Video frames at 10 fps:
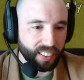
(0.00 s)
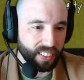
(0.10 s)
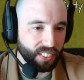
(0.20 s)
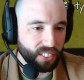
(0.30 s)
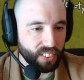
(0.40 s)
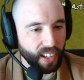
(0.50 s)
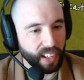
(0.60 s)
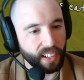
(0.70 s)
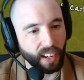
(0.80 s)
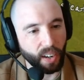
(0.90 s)
you
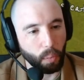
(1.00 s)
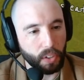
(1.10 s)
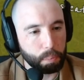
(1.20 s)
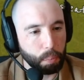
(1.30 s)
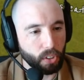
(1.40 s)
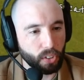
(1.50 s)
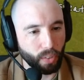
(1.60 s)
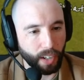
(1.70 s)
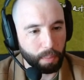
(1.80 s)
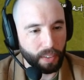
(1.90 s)
said, what book do you
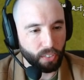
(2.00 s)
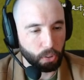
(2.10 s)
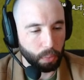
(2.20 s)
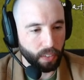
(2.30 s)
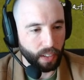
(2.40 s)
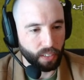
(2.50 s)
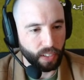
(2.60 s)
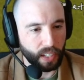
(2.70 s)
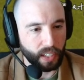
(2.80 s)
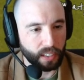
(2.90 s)
recommend for someone that if
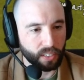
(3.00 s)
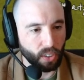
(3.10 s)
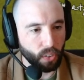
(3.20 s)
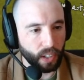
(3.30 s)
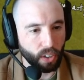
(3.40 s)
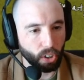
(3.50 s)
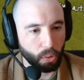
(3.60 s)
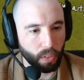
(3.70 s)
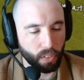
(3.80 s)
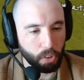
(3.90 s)
I don't get hooked
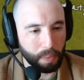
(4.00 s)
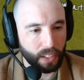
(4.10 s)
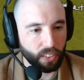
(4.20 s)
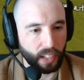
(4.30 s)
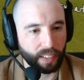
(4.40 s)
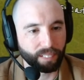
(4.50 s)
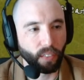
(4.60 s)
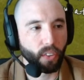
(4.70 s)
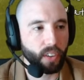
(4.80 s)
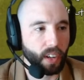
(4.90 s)
within a few minutes, I get bored?